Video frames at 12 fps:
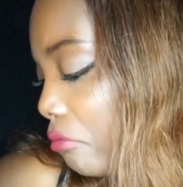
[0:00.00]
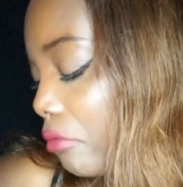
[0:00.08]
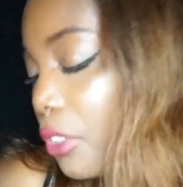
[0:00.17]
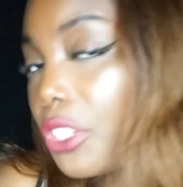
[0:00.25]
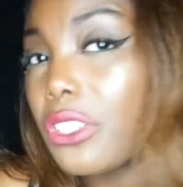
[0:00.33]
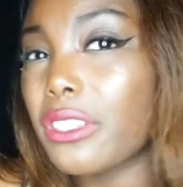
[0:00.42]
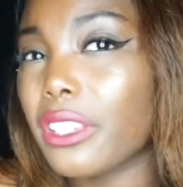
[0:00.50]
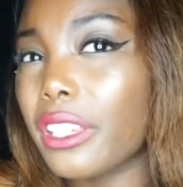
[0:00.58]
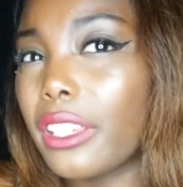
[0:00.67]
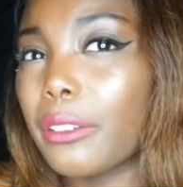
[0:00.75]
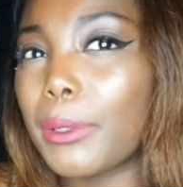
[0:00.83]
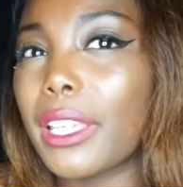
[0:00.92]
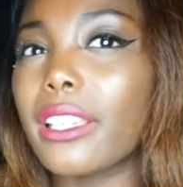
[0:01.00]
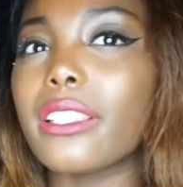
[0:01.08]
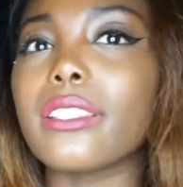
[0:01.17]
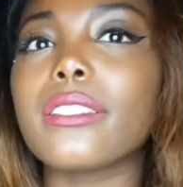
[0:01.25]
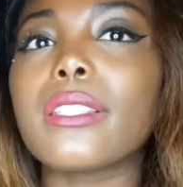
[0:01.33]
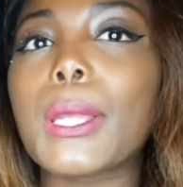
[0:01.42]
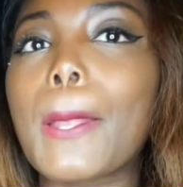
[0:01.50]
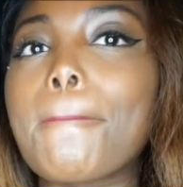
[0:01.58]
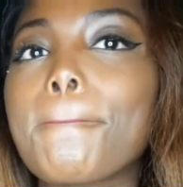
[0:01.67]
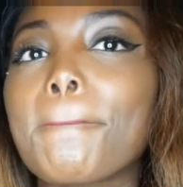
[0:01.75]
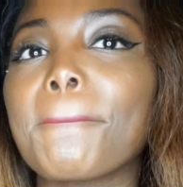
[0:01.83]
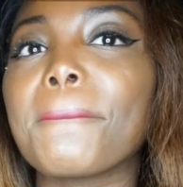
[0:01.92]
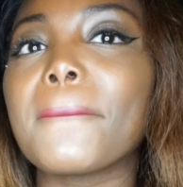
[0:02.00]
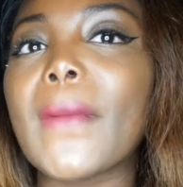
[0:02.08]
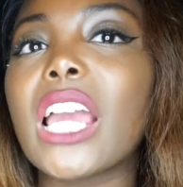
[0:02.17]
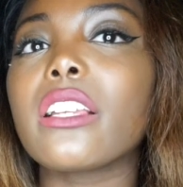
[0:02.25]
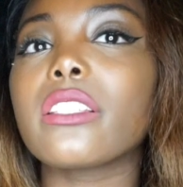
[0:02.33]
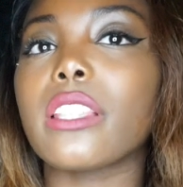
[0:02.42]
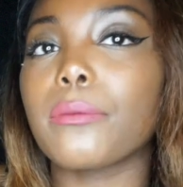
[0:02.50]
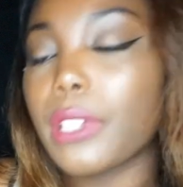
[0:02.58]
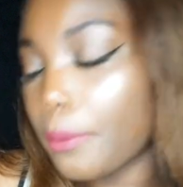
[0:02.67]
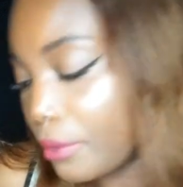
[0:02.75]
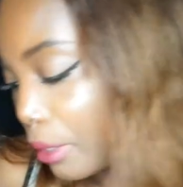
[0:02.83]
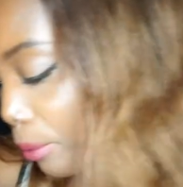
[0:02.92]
Which is good, because sometimes they